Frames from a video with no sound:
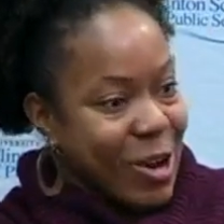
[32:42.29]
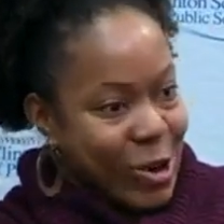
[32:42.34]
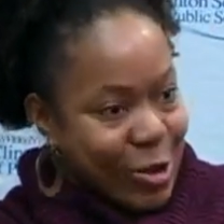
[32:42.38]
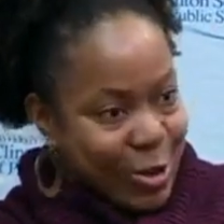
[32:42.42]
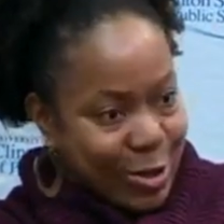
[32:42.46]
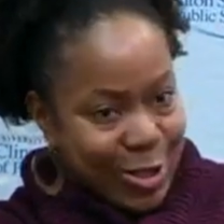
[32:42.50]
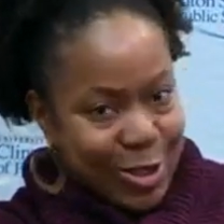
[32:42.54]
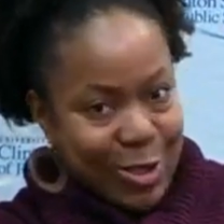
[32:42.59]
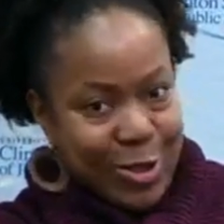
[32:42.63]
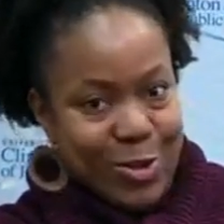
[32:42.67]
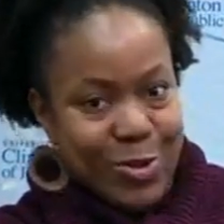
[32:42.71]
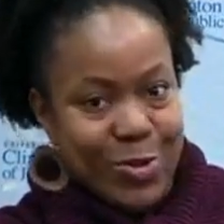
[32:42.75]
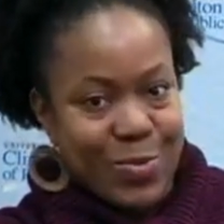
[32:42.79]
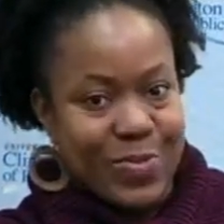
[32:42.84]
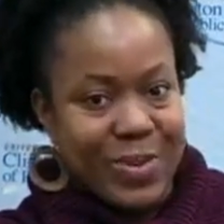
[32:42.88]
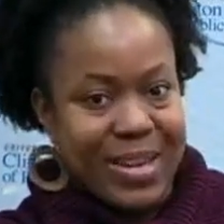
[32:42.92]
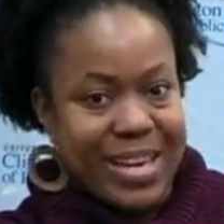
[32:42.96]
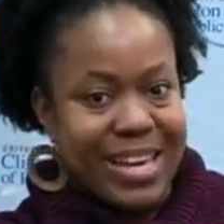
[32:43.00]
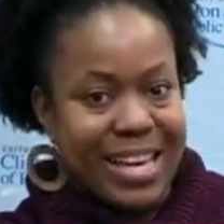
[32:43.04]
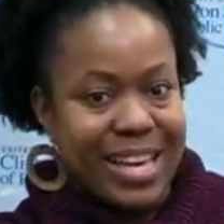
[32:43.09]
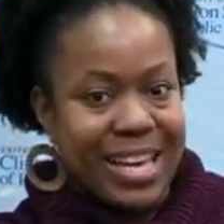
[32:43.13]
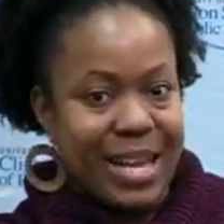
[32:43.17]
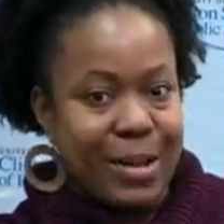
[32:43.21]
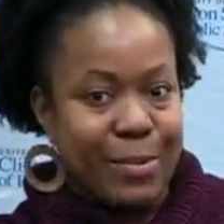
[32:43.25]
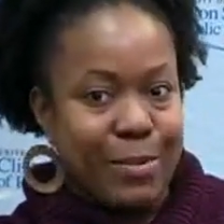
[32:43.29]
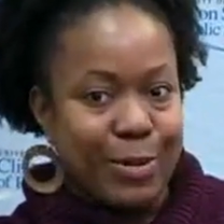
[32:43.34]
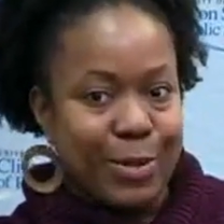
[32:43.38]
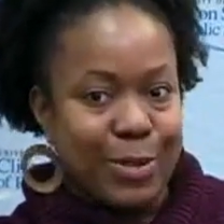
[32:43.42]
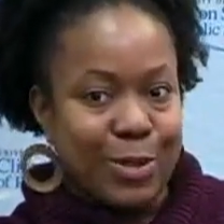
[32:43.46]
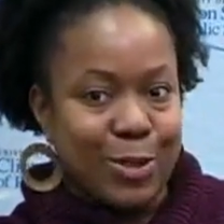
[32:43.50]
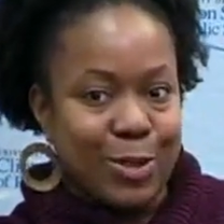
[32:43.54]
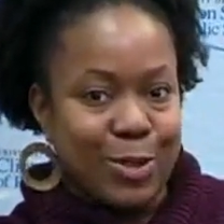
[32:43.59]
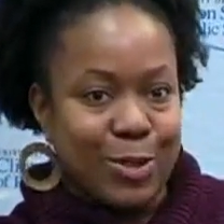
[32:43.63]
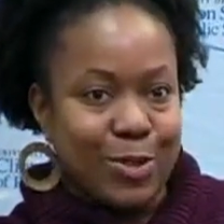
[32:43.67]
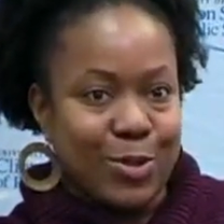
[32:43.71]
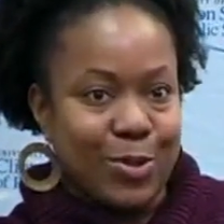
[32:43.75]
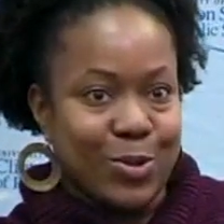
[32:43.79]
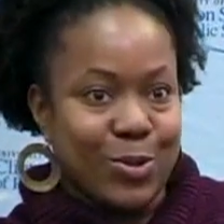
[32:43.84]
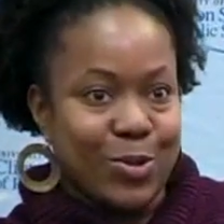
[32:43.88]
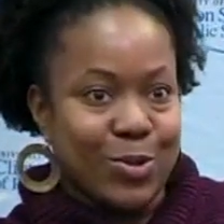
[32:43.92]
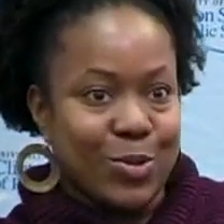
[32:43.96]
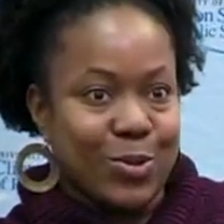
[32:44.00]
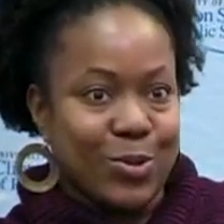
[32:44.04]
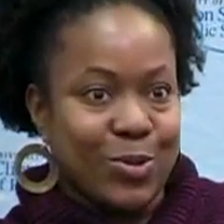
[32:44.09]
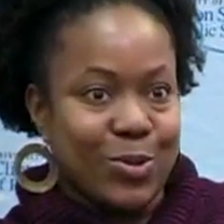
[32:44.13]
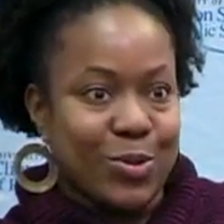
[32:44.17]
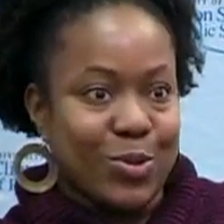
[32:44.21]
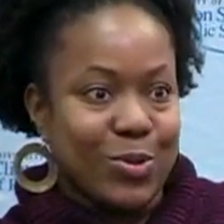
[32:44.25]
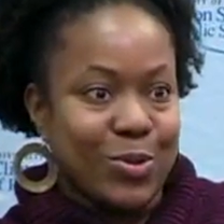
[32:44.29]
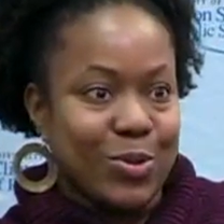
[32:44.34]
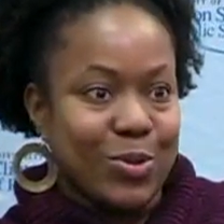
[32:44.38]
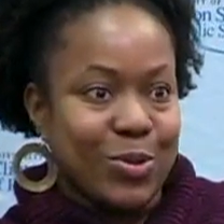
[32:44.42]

also being able to